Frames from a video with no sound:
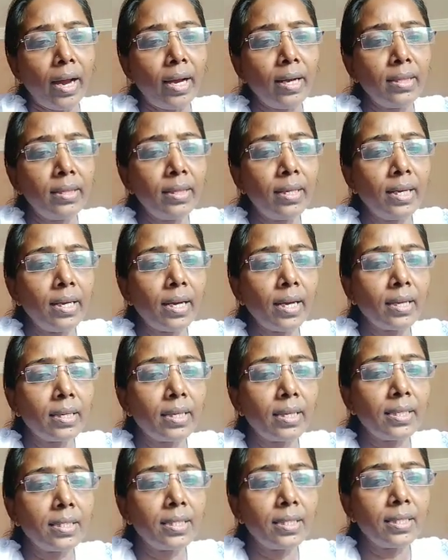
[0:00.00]
and they are
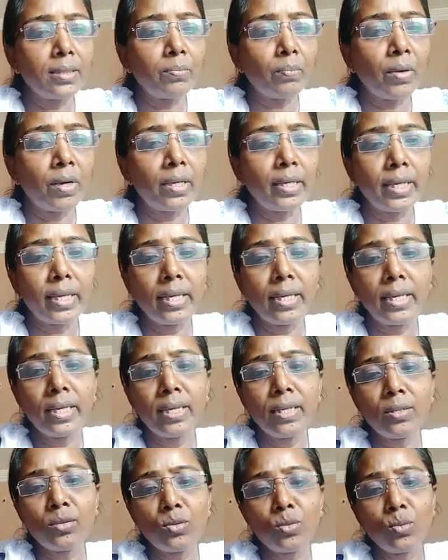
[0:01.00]
cases
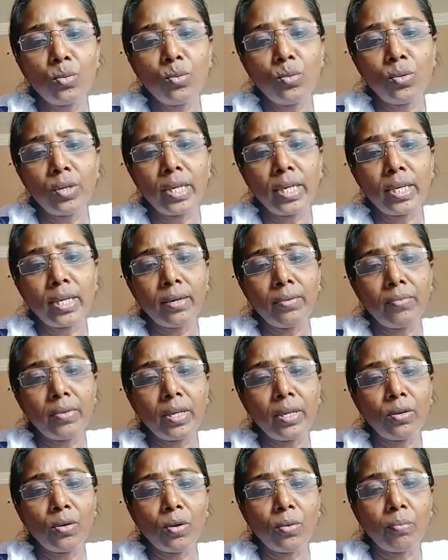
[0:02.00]
pertaining to
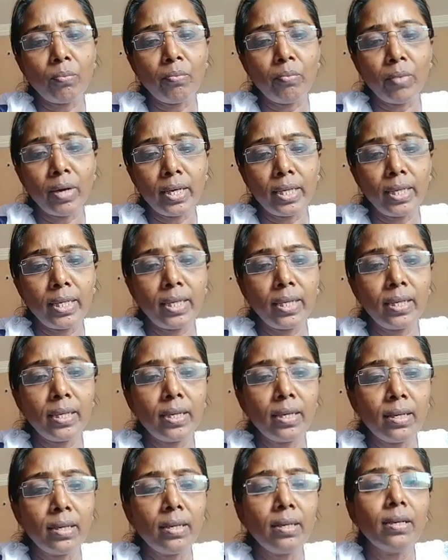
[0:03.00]
recovery of money,
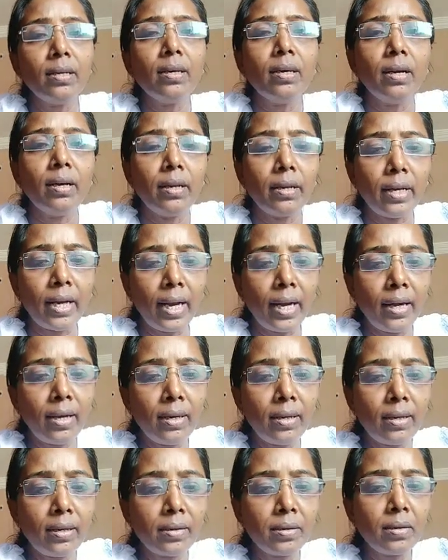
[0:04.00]

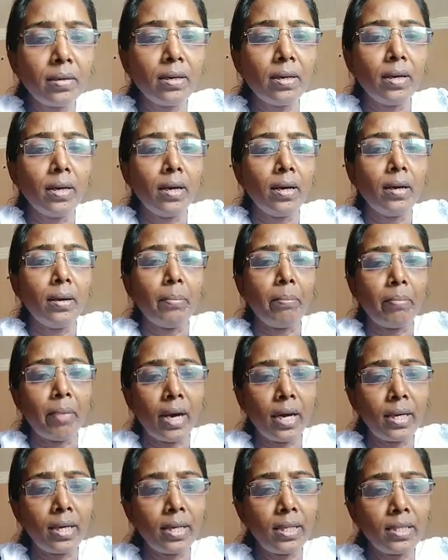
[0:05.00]
rent,
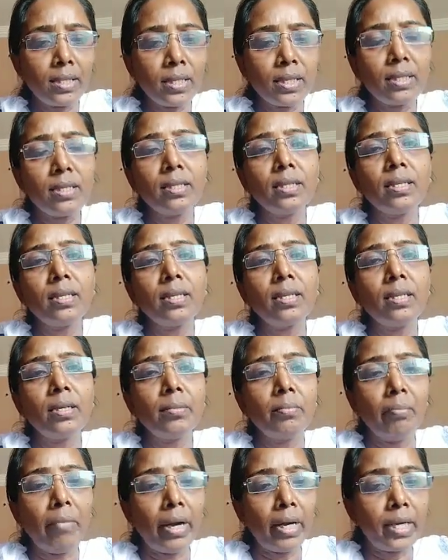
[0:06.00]
partition,
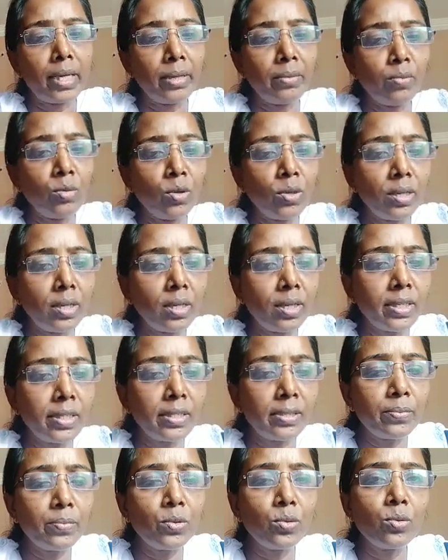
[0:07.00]
matrimonial
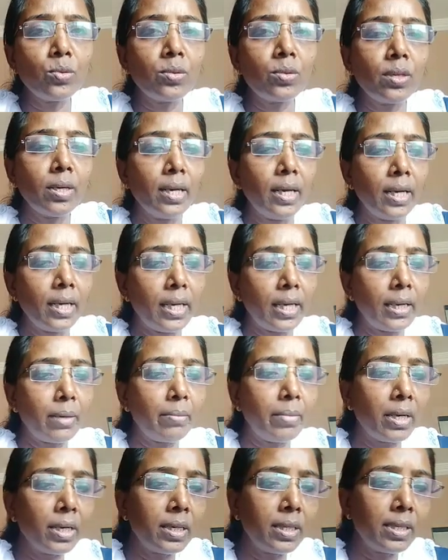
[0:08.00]
dispute,
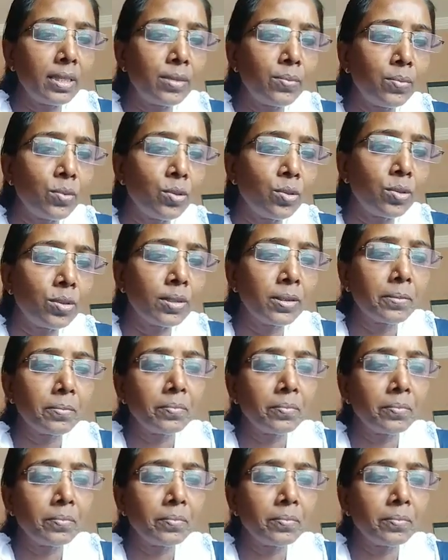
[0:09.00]
labor dispute,